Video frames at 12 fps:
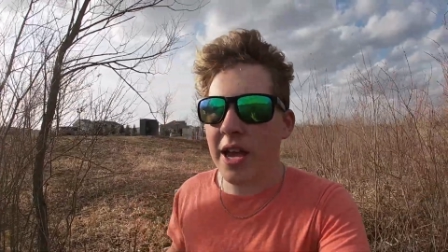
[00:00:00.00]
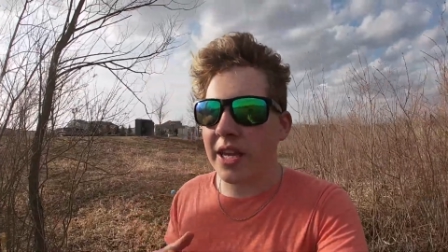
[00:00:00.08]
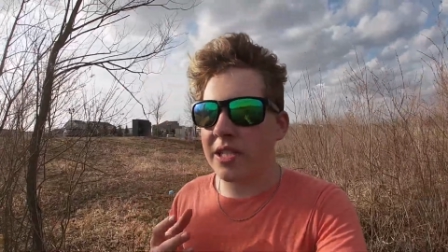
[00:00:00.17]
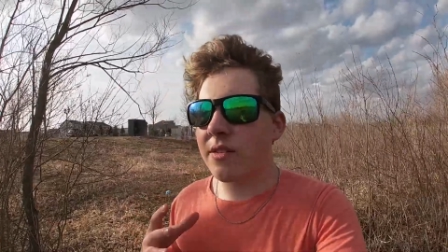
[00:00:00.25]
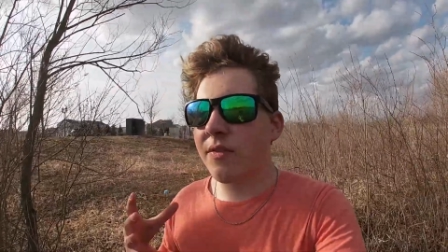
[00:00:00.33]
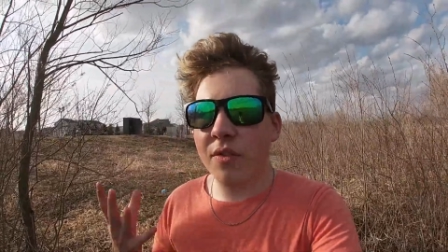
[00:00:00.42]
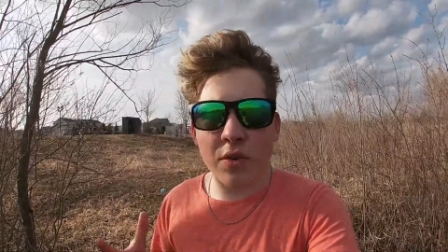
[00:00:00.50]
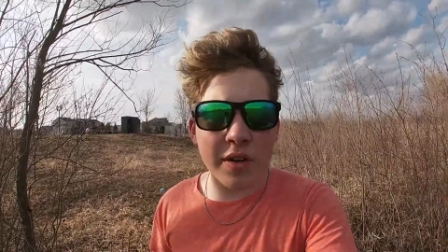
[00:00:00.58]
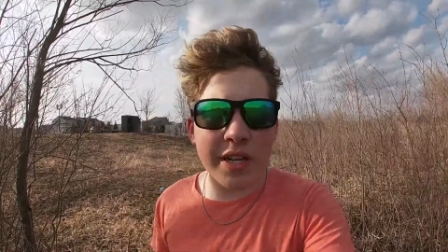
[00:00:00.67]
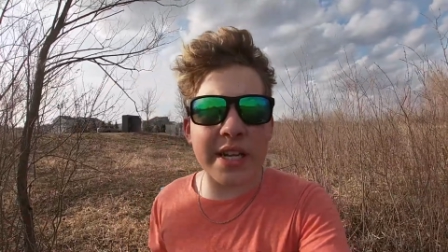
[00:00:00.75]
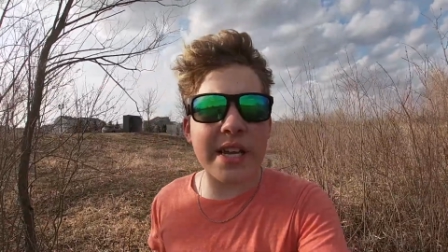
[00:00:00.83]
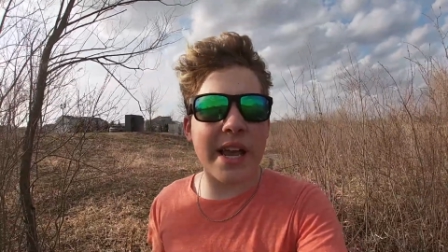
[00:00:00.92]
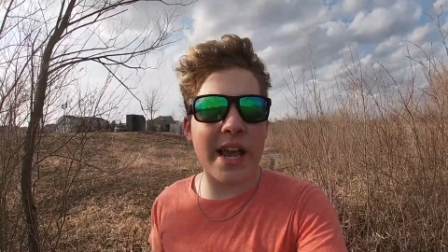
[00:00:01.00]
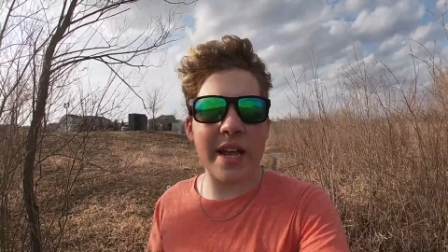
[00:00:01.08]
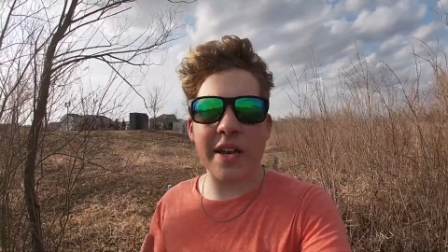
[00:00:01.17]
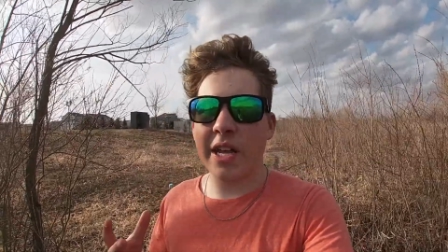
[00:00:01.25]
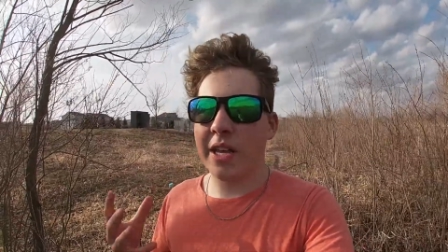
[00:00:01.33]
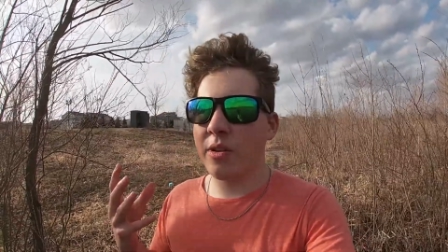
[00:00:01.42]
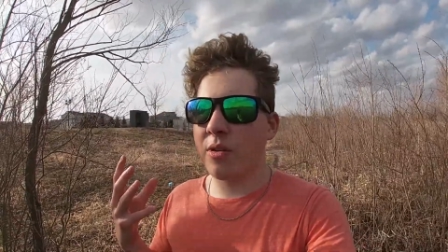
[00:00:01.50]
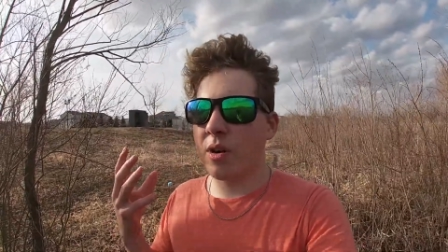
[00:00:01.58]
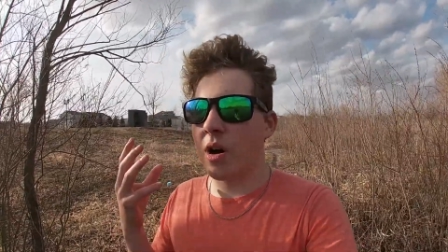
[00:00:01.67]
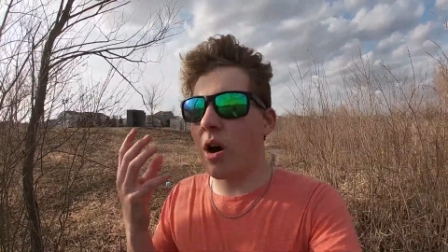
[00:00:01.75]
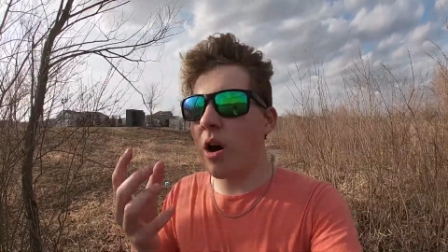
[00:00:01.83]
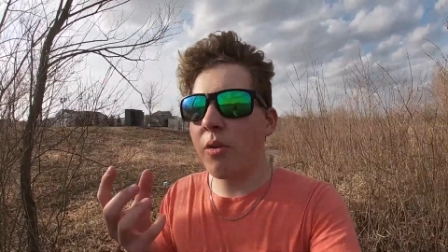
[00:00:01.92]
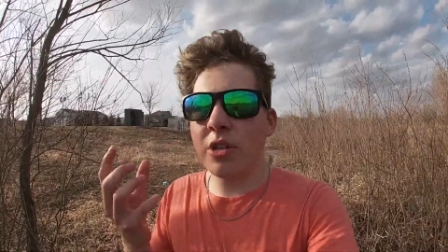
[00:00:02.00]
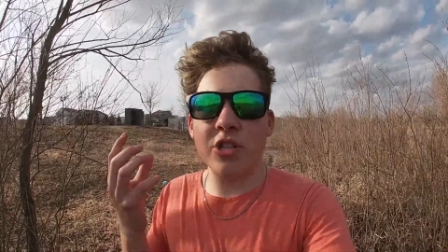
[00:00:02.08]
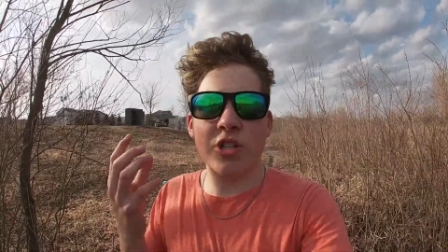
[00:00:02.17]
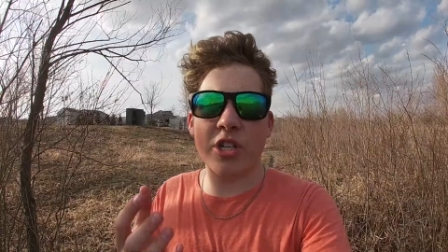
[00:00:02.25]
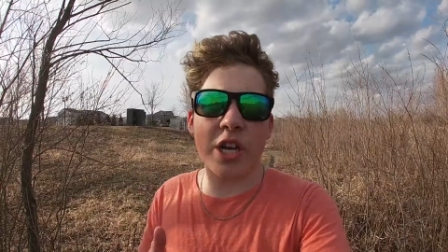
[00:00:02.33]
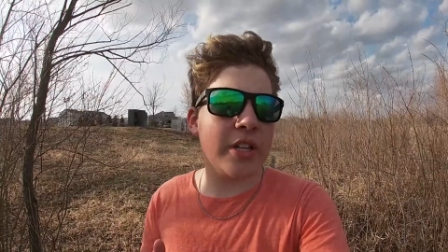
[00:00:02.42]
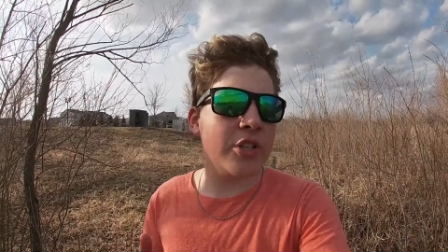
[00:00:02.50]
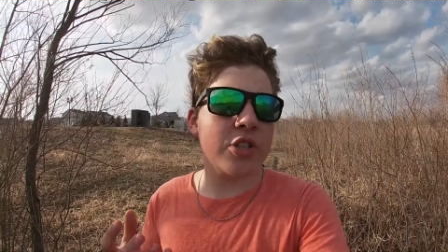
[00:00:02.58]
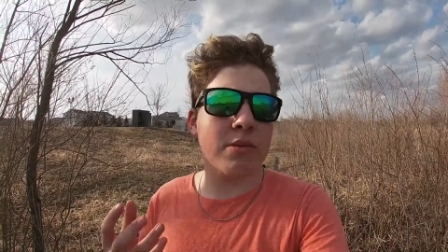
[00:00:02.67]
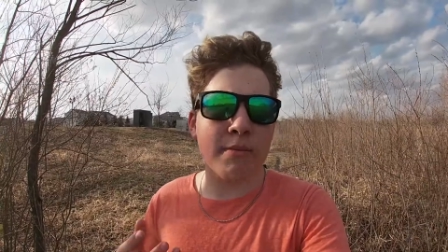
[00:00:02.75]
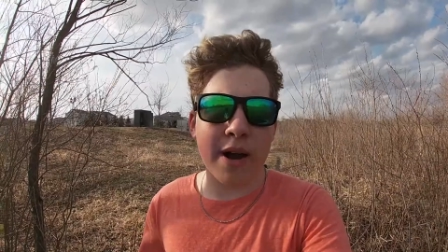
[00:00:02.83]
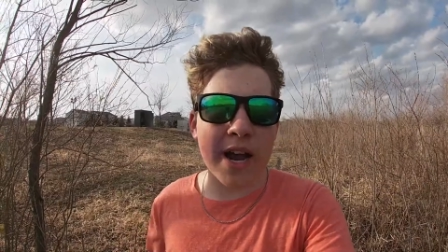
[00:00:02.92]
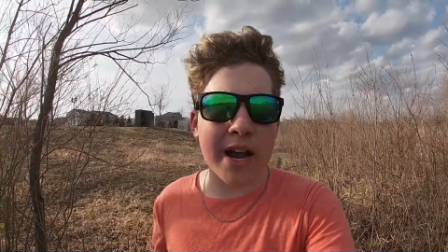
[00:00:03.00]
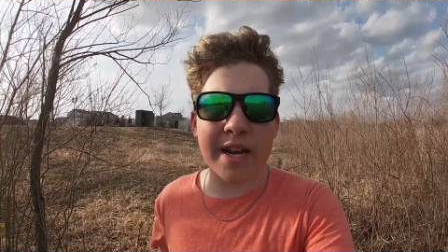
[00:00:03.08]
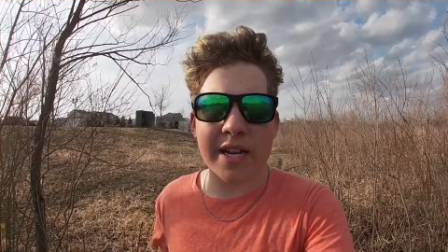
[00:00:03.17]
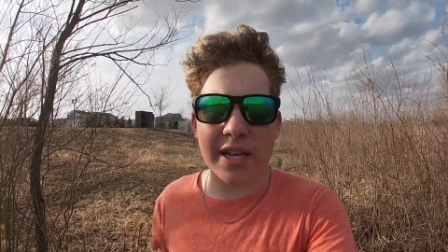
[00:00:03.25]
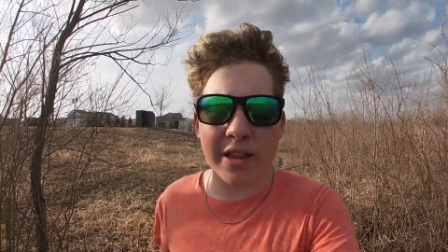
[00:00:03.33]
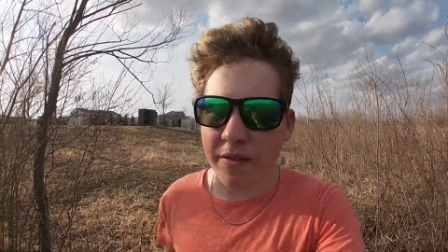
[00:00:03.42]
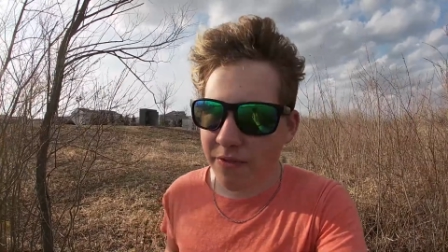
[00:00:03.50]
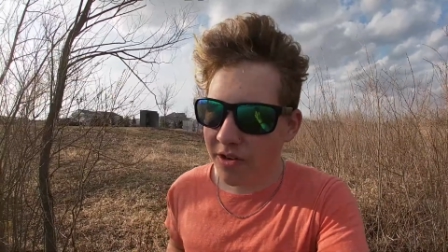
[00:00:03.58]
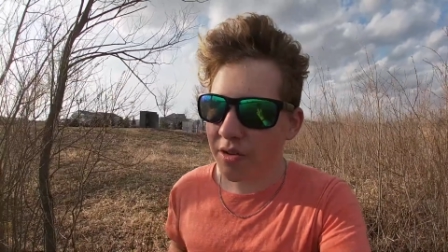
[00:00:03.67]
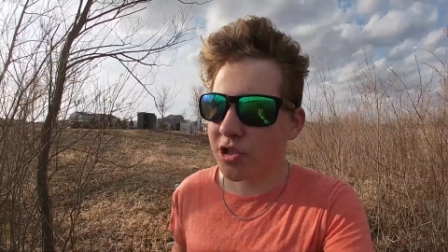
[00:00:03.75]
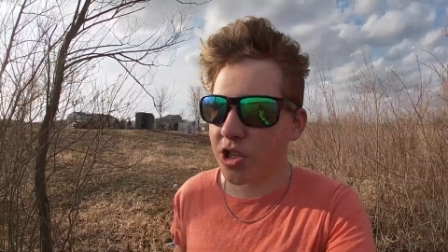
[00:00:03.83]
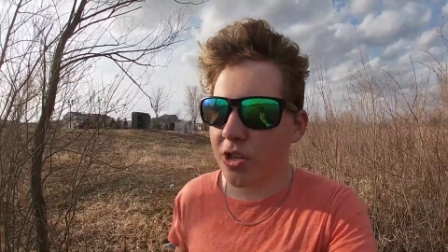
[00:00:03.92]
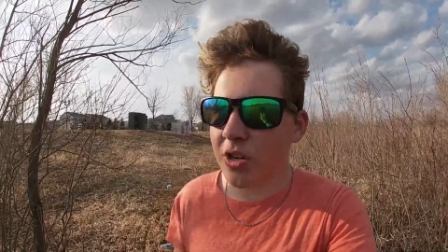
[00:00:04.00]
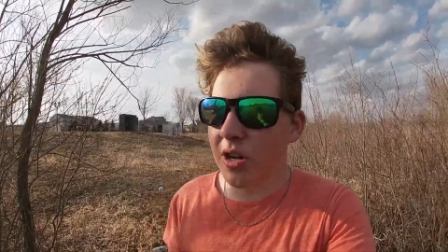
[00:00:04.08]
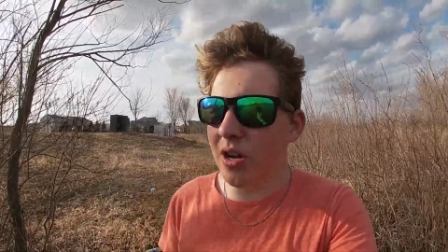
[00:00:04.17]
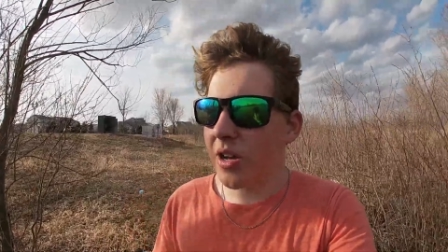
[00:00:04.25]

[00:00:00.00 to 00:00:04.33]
it's free and you can always change your mind in the future.